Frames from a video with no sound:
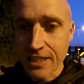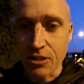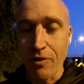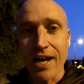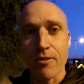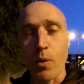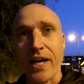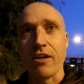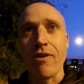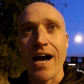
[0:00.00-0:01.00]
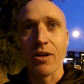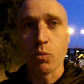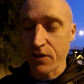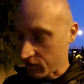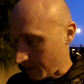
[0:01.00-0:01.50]
So rather than waiting around,
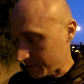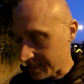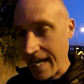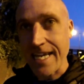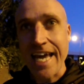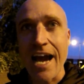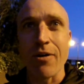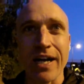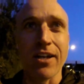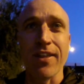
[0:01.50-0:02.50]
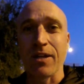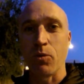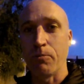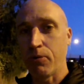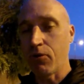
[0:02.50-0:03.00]
we've grabbed a takeout, and I think
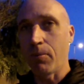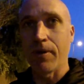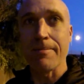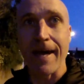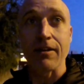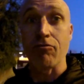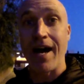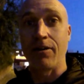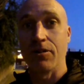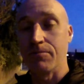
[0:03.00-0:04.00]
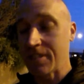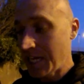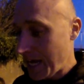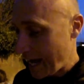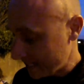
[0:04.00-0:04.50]
we'll probably make Rownham's
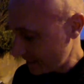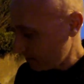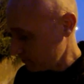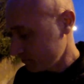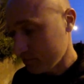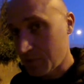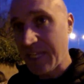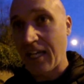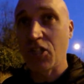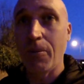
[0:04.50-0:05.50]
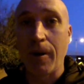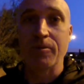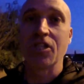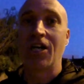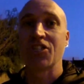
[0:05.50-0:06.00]
and get a top-up
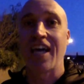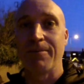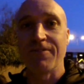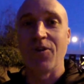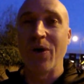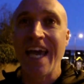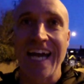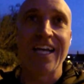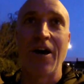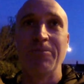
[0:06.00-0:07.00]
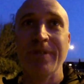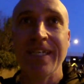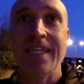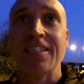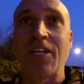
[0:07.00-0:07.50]
charge there before we head home.
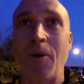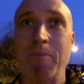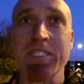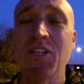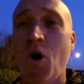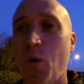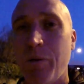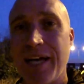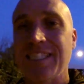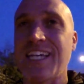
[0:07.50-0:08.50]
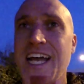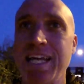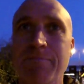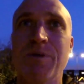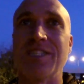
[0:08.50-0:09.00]
So it's not all plain
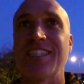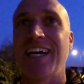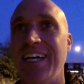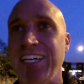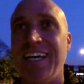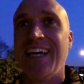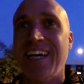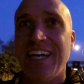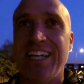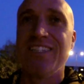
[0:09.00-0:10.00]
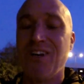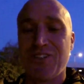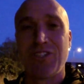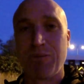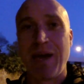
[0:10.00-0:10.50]
sailing, but
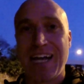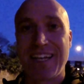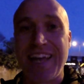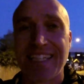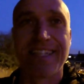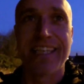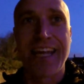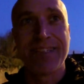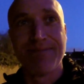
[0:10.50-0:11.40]
not too bad at the end of the day.